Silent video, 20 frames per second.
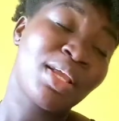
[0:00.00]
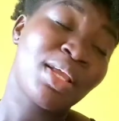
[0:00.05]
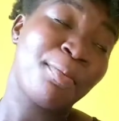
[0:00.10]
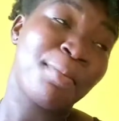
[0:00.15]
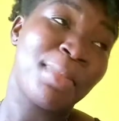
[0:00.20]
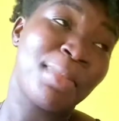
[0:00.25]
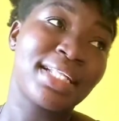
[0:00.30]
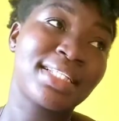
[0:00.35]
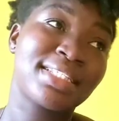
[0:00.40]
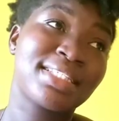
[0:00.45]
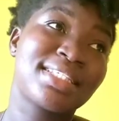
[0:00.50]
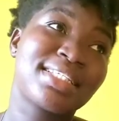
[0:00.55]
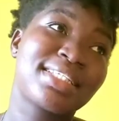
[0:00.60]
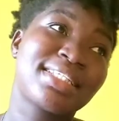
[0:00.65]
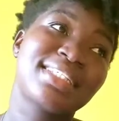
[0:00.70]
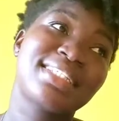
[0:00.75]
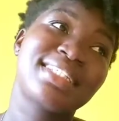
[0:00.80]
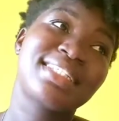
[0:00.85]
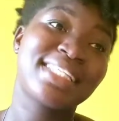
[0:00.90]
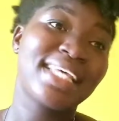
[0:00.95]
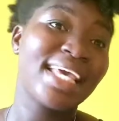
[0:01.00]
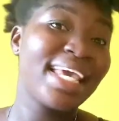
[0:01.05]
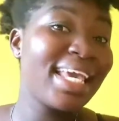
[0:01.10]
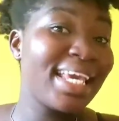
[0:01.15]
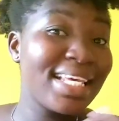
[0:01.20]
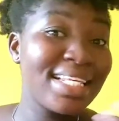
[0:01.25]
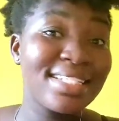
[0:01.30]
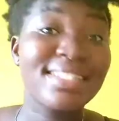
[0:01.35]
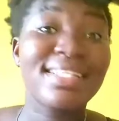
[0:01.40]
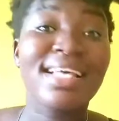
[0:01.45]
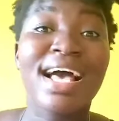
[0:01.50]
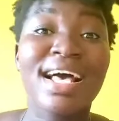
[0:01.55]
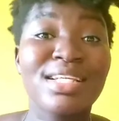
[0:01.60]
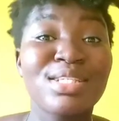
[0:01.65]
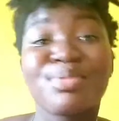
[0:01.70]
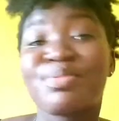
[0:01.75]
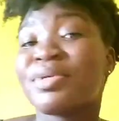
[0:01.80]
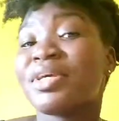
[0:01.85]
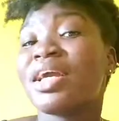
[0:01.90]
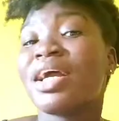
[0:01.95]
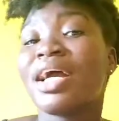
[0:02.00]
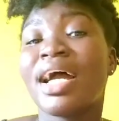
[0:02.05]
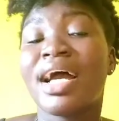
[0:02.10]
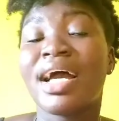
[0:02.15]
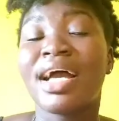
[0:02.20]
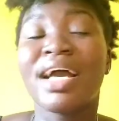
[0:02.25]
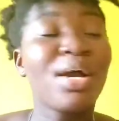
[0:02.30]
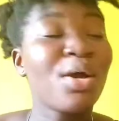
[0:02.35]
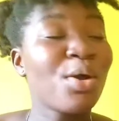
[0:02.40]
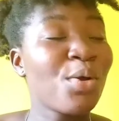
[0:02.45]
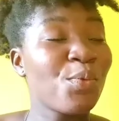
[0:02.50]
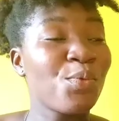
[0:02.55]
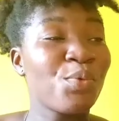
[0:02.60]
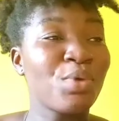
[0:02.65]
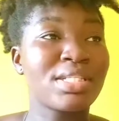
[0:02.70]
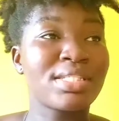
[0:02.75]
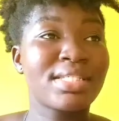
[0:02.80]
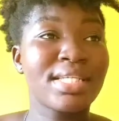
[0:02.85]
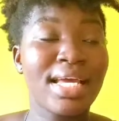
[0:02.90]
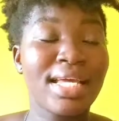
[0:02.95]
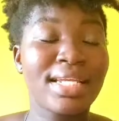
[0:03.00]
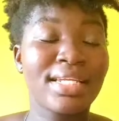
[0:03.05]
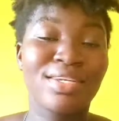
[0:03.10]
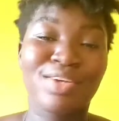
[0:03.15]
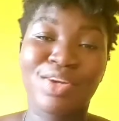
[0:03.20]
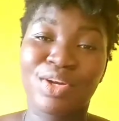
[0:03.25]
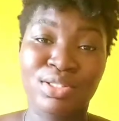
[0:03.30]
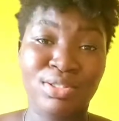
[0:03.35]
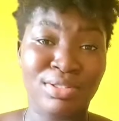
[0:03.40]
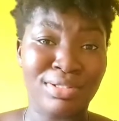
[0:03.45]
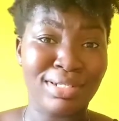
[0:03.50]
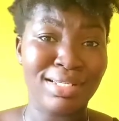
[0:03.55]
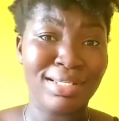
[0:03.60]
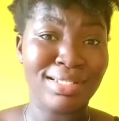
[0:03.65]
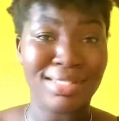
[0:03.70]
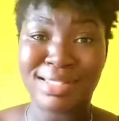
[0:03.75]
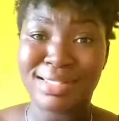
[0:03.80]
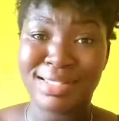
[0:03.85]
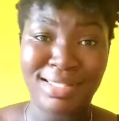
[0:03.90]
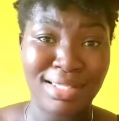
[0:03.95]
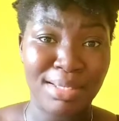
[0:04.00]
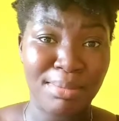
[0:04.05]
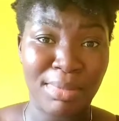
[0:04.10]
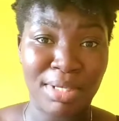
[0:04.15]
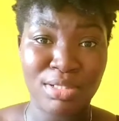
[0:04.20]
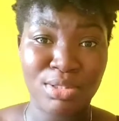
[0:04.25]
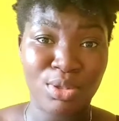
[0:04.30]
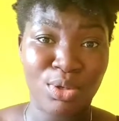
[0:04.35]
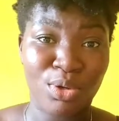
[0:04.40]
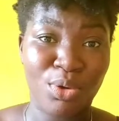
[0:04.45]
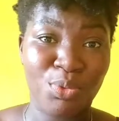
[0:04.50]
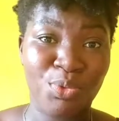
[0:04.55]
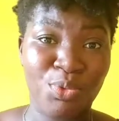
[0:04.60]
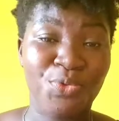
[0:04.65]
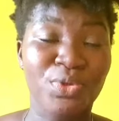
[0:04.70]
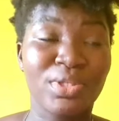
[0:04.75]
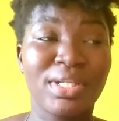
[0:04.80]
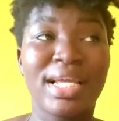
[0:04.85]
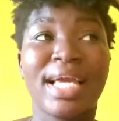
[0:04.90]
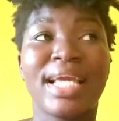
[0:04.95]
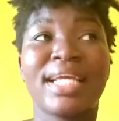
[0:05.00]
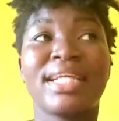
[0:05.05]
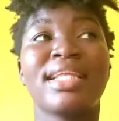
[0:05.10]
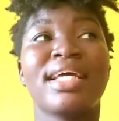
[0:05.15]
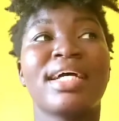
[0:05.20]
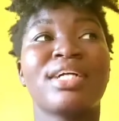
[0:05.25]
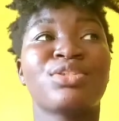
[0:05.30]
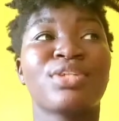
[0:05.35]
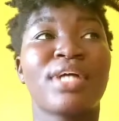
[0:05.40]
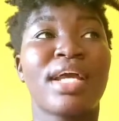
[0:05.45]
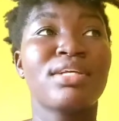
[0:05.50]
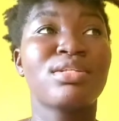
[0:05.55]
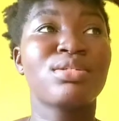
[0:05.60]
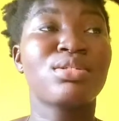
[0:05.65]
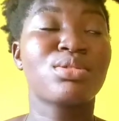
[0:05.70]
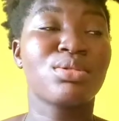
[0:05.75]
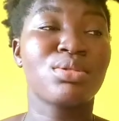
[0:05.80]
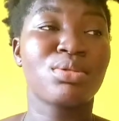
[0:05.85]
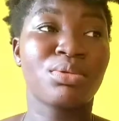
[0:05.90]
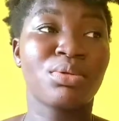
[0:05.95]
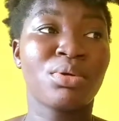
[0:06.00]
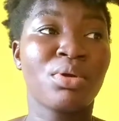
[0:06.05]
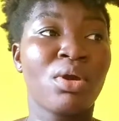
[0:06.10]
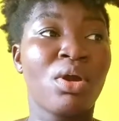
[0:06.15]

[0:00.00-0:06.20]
But things as we are, we tend not to listen to them at all. We feel like they are trying to